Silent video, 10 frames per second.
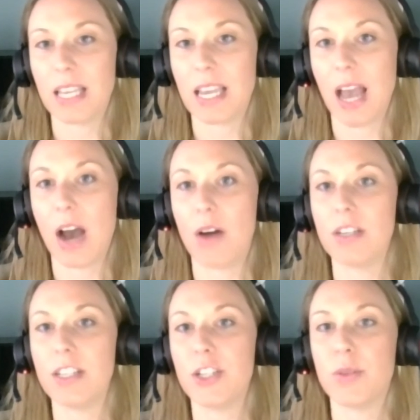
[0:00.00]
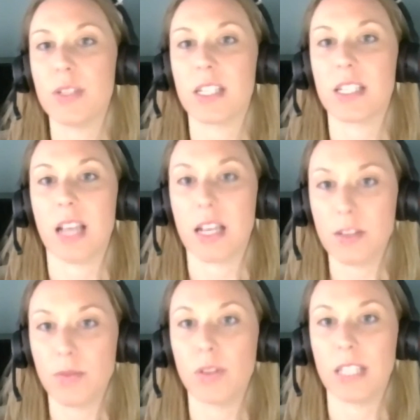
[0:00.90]
how did you
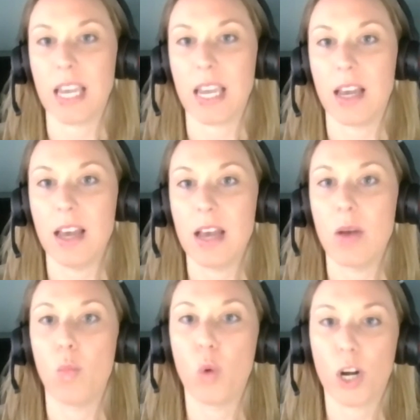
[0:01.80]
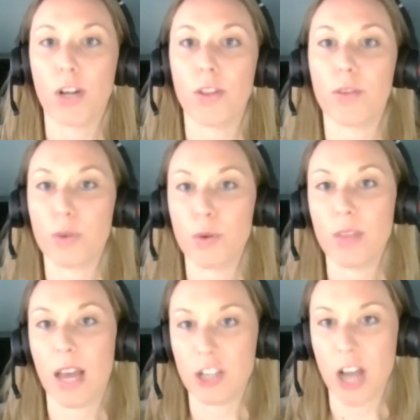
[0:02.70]
successfully work through
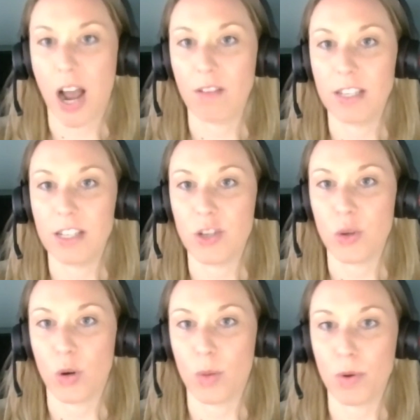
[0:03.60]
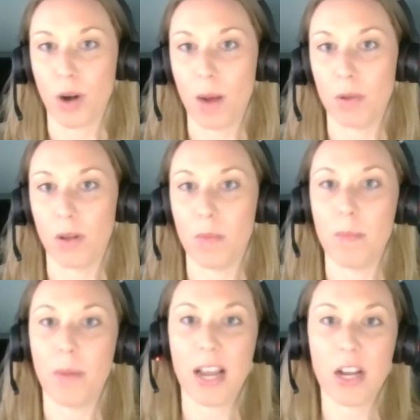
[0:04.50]
that challenge or problem?
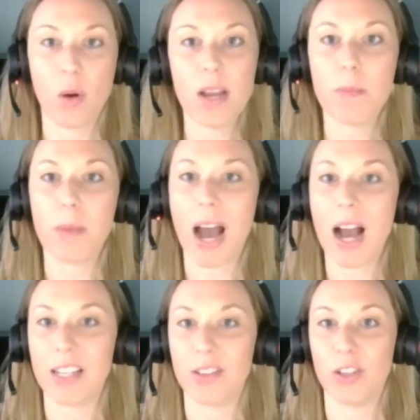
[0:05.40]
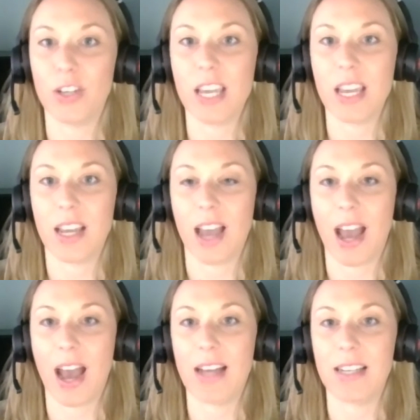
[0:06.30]
By going back and looking
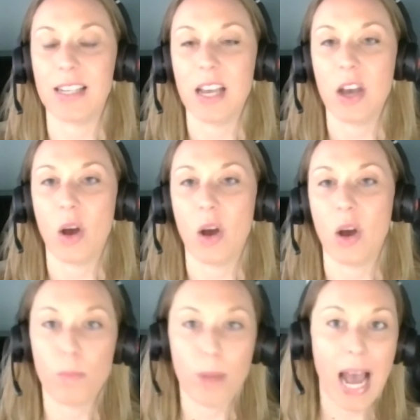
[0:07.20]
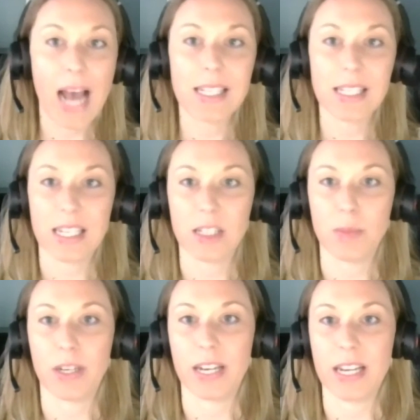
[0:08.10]
at past
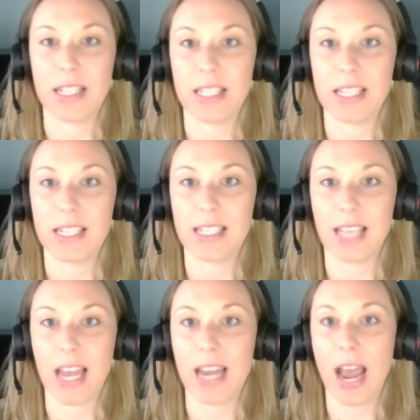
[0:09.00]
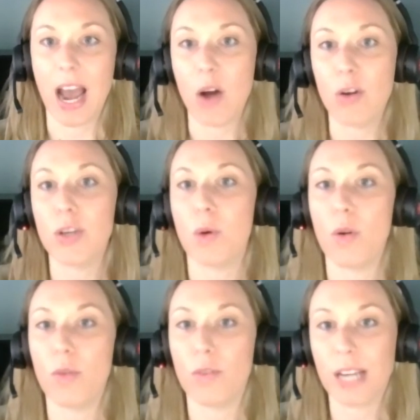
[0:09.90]
experiences and how you
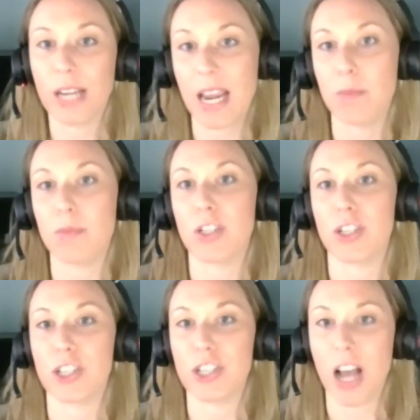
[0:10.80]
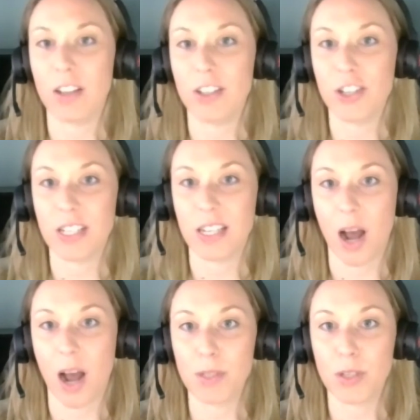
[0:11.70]
overcame certain challenges and
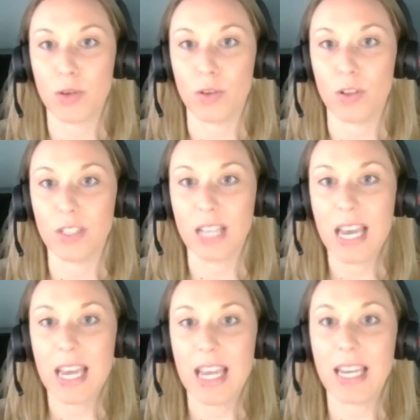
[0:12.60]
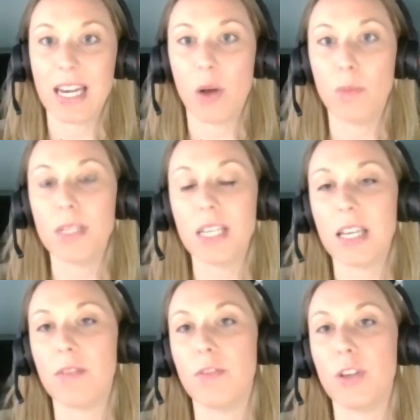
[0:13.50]
obstacles, it can help to
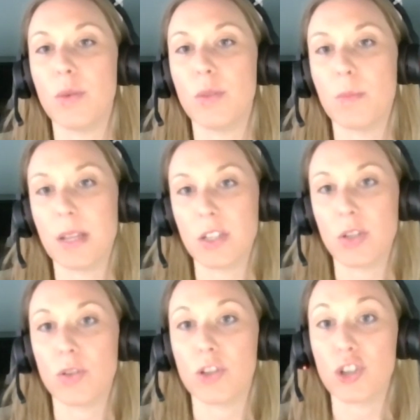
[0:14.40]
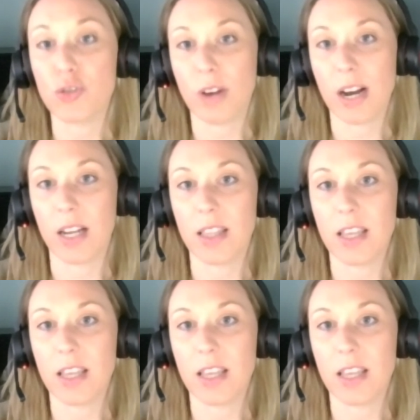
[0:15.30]
give you the mental strength